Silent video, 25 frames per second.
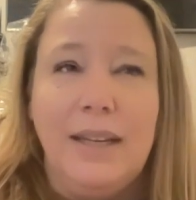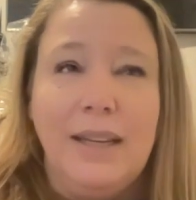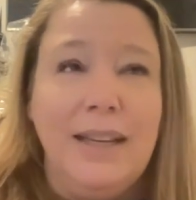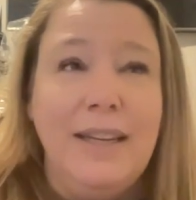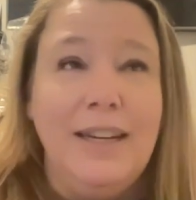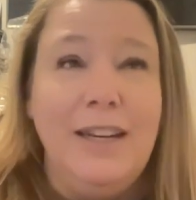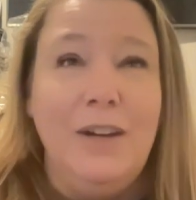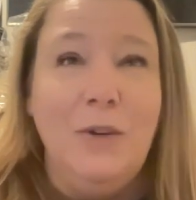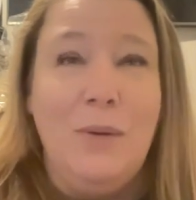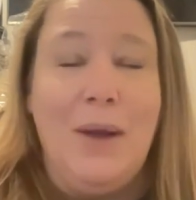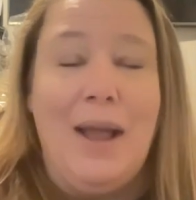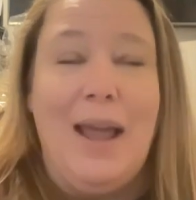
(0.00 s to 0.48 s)

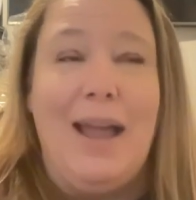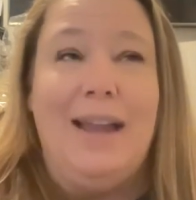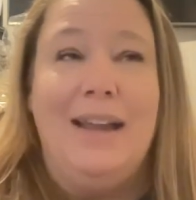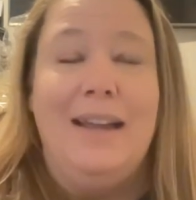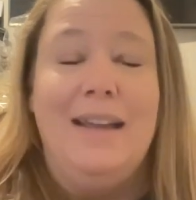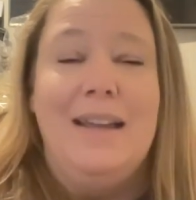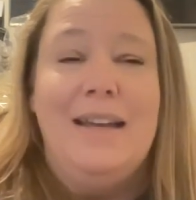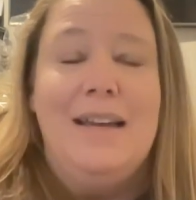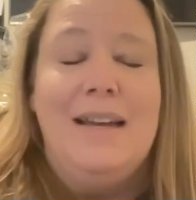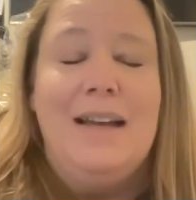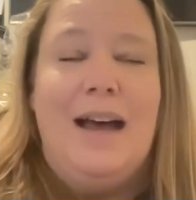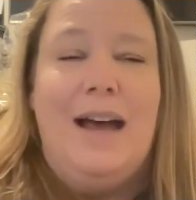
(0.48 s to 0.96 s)

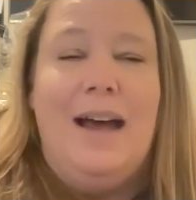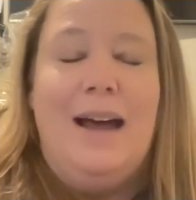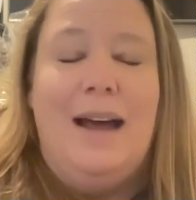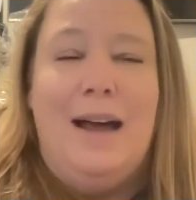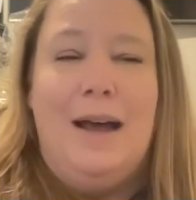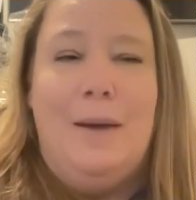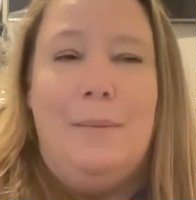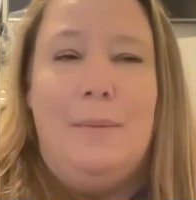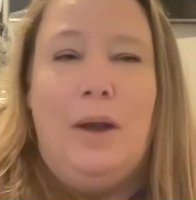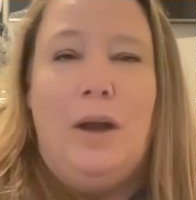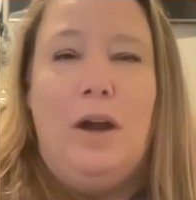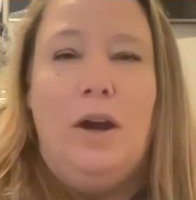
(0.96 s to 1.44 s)
anyway,
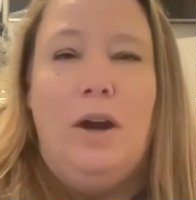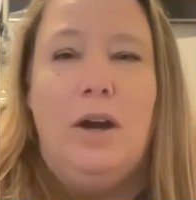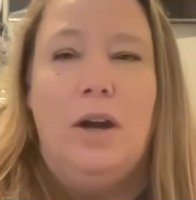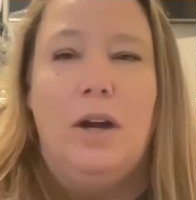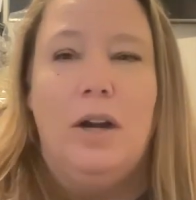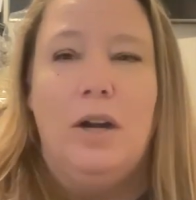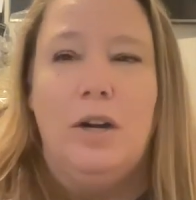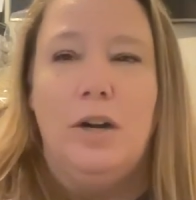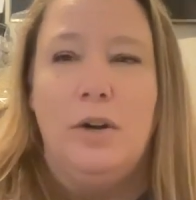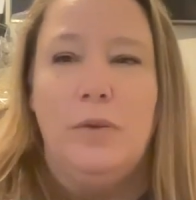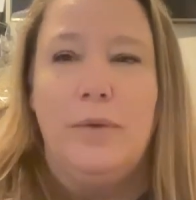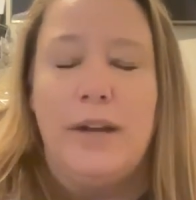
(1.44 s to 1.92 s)

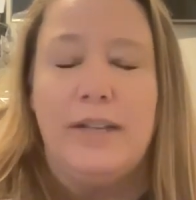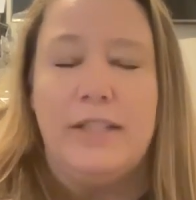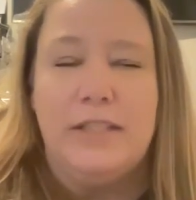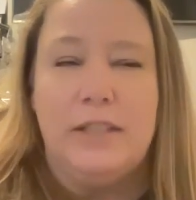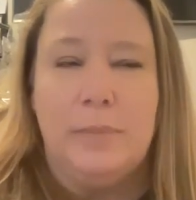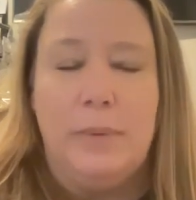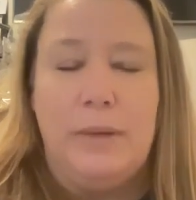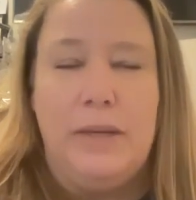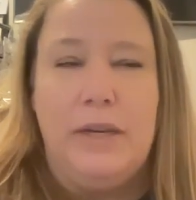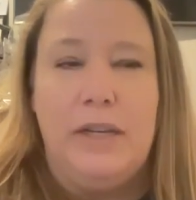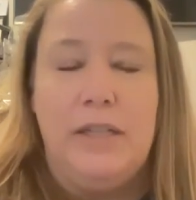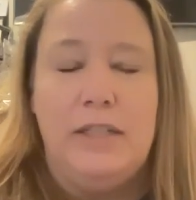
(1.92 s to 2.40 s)
her
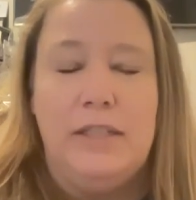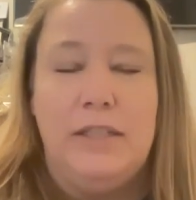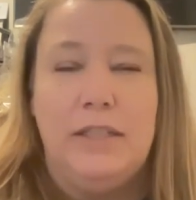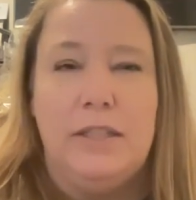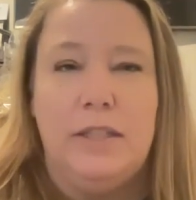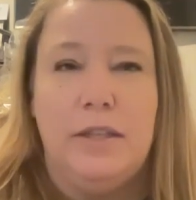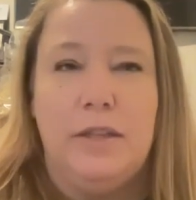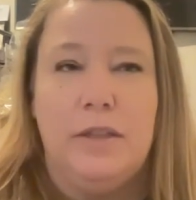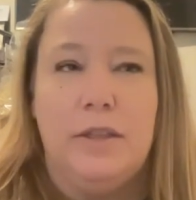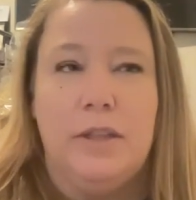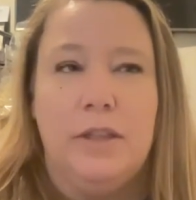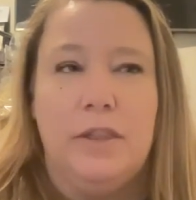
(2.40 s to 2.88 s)

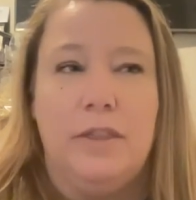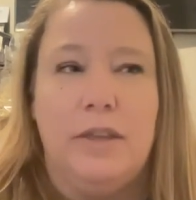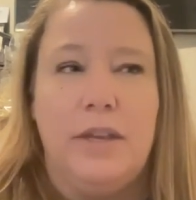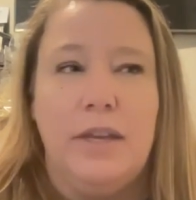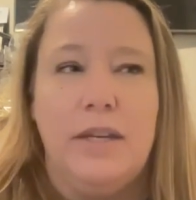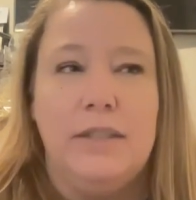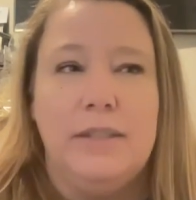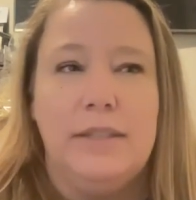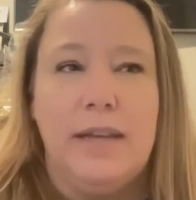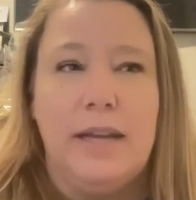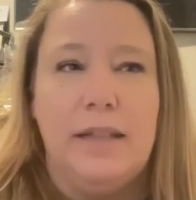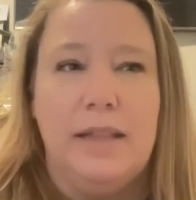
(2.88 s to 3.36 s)
recipes, the
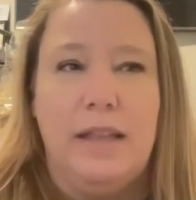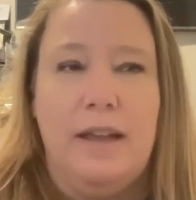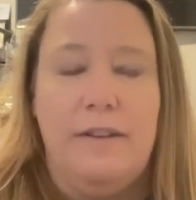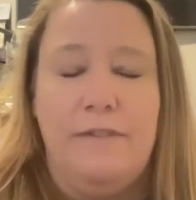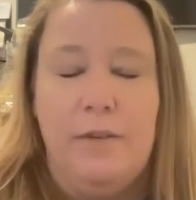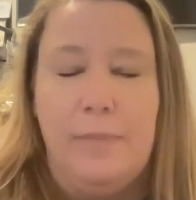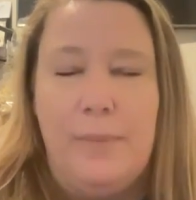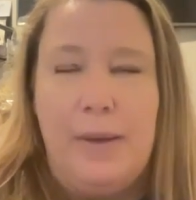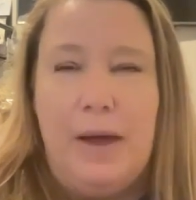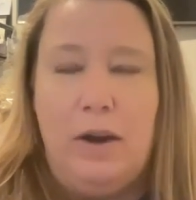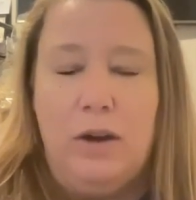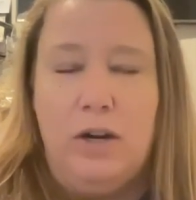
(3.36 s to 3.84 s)
things I
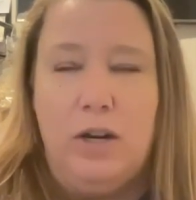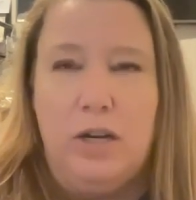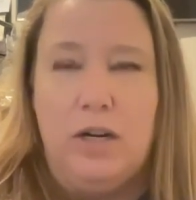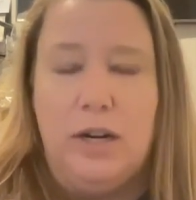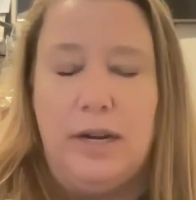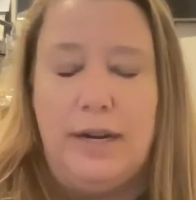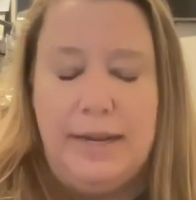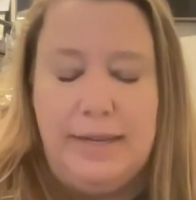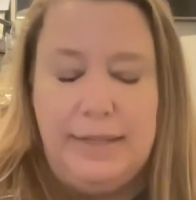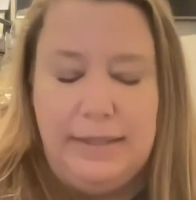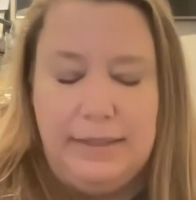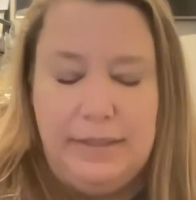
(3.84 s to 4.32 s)
love about
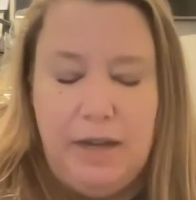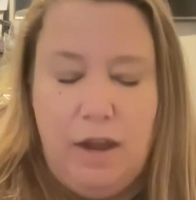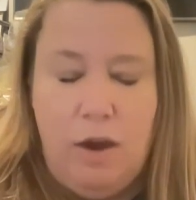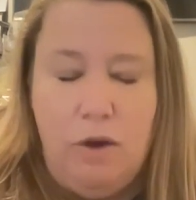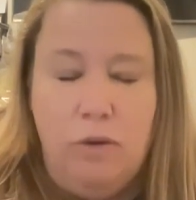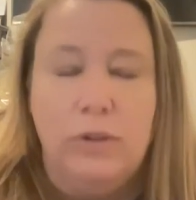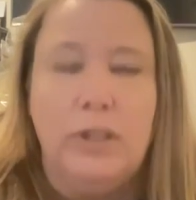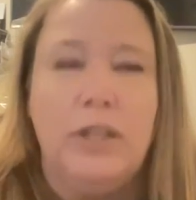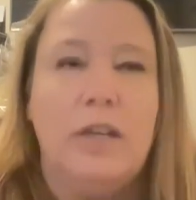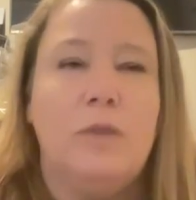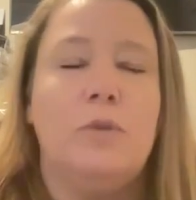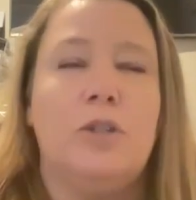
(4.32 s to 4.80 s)
her is
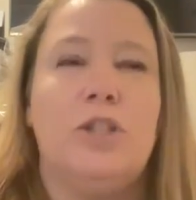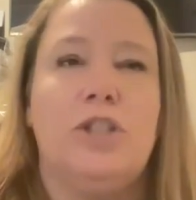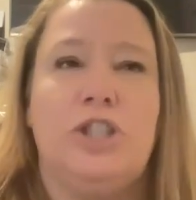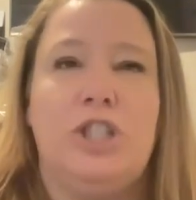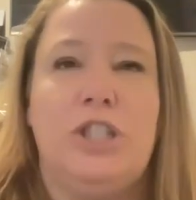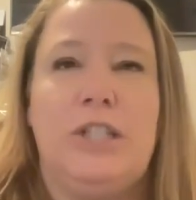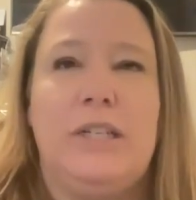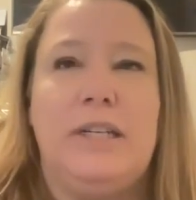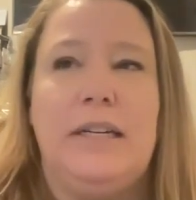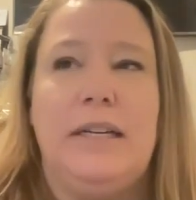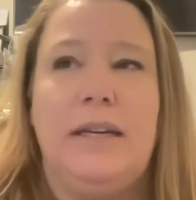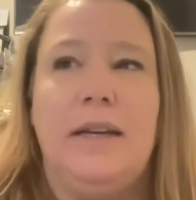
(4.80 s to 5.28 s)
not only was
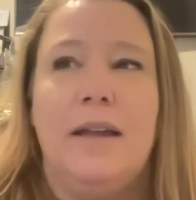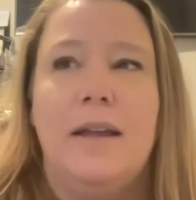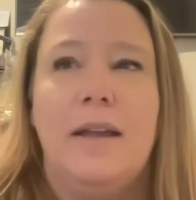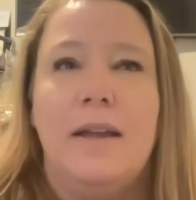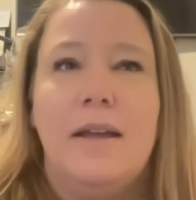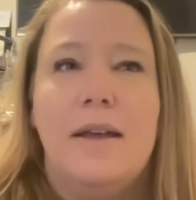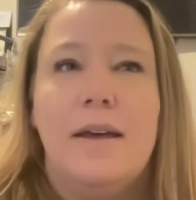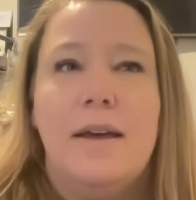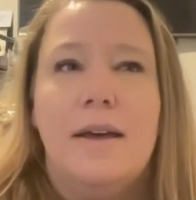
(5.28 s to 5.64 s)
she